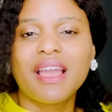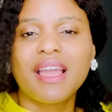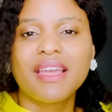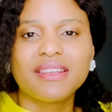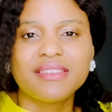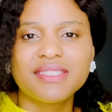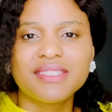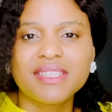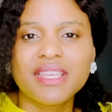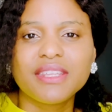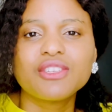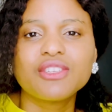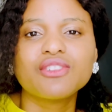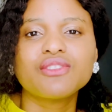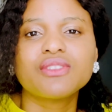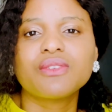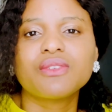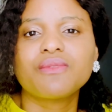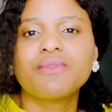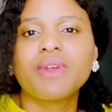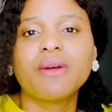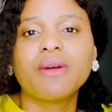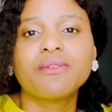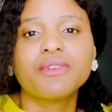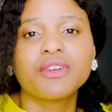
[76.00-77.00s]
kind of centers
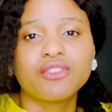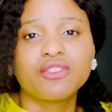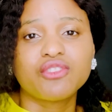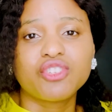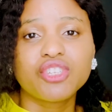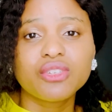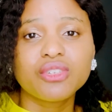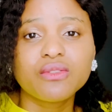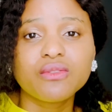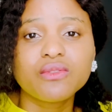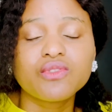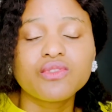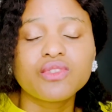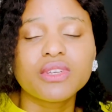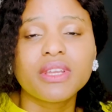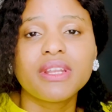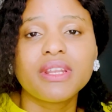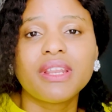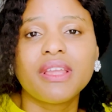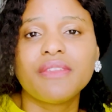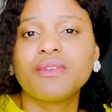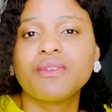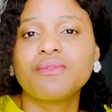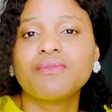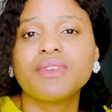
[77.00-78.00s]
around her children
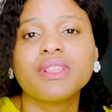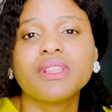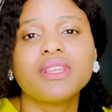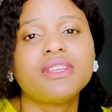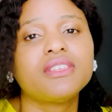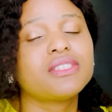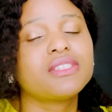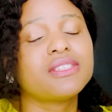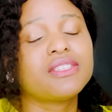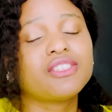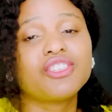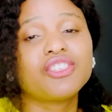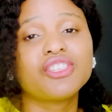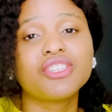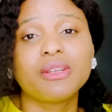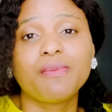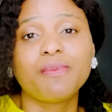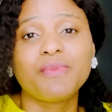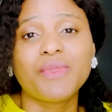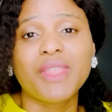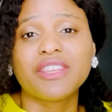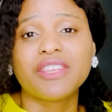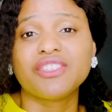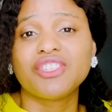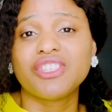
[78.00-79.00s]
and the
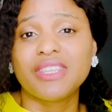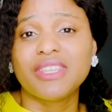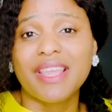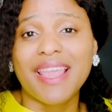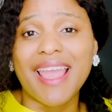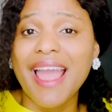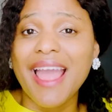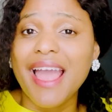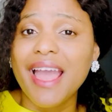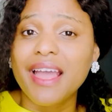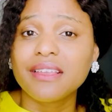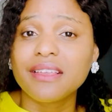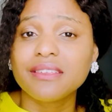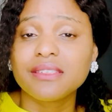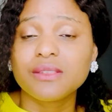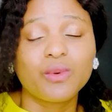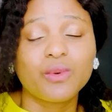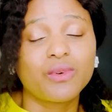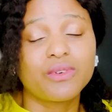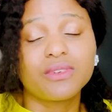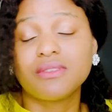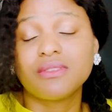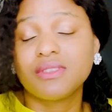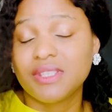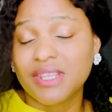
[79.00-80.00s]
relationship that she has
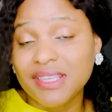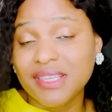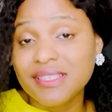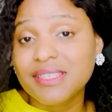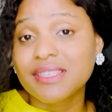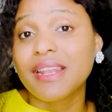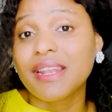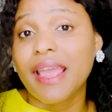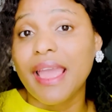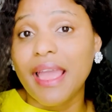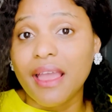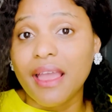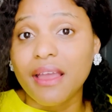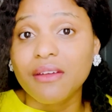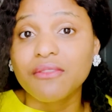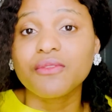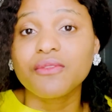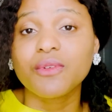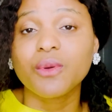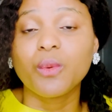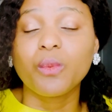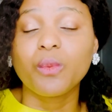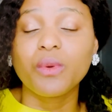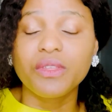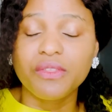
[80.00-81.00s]
or doesn't have
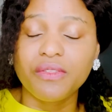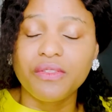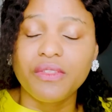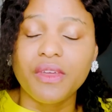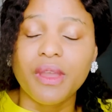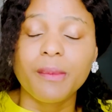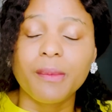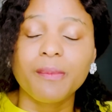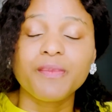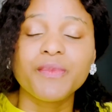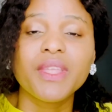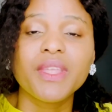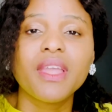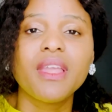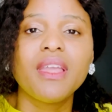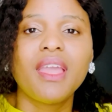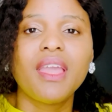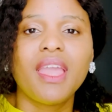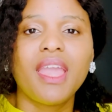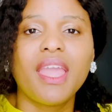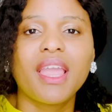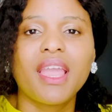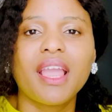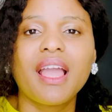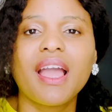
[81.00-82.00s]
with them,
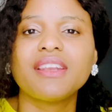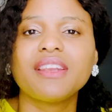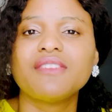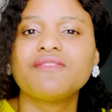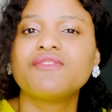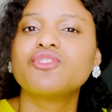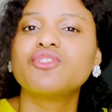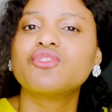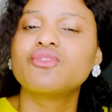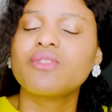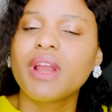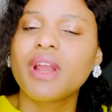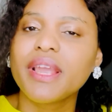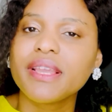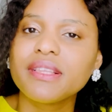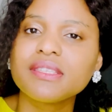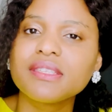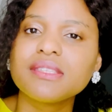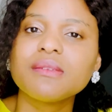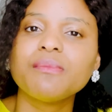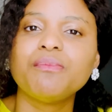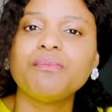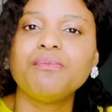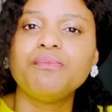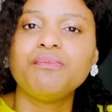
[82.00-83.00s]
and kind of trying
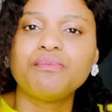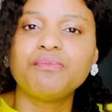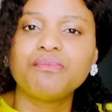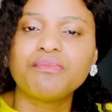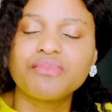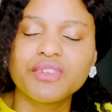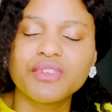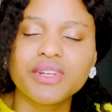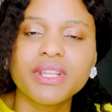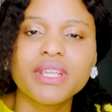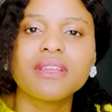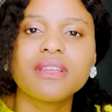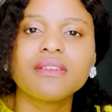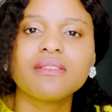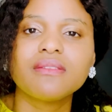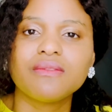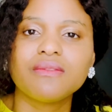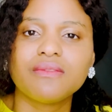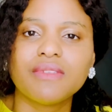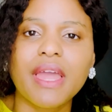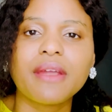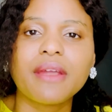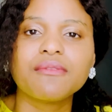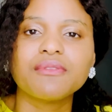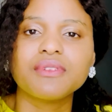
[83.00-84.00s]
to bring
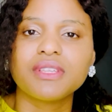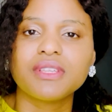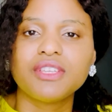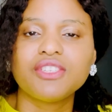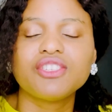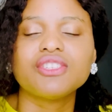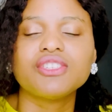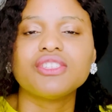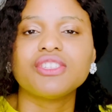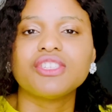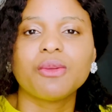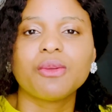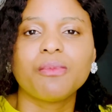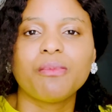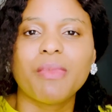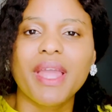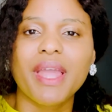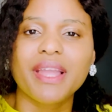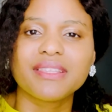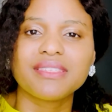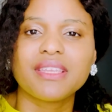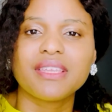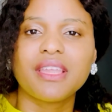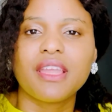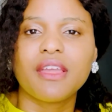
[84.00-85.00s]
that relationship
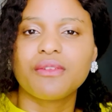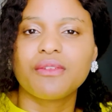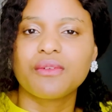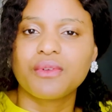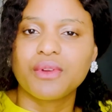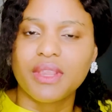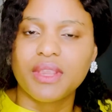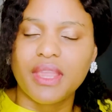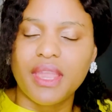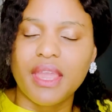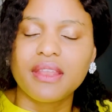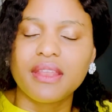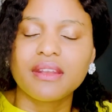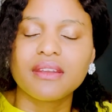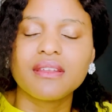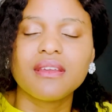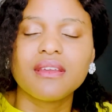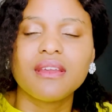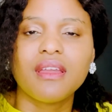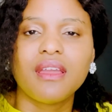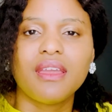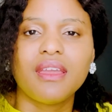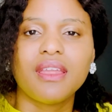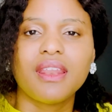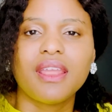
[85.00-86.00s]
back together again.
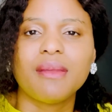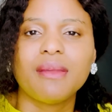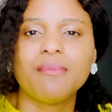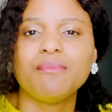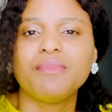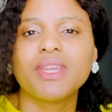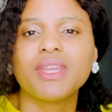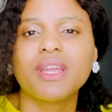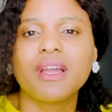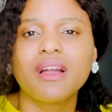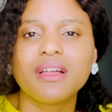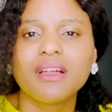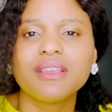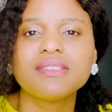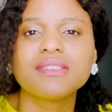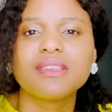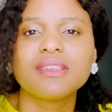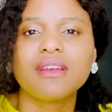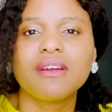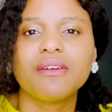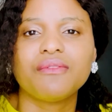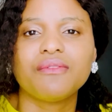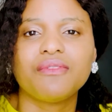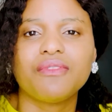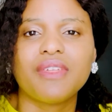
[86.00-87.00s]
And because
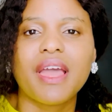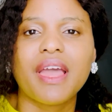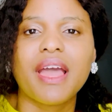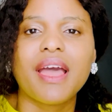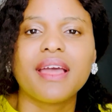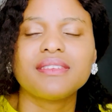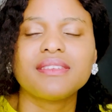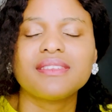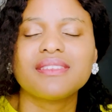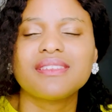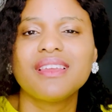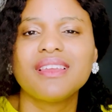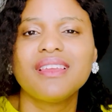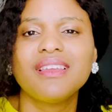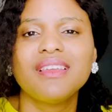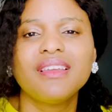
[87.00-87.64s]
of that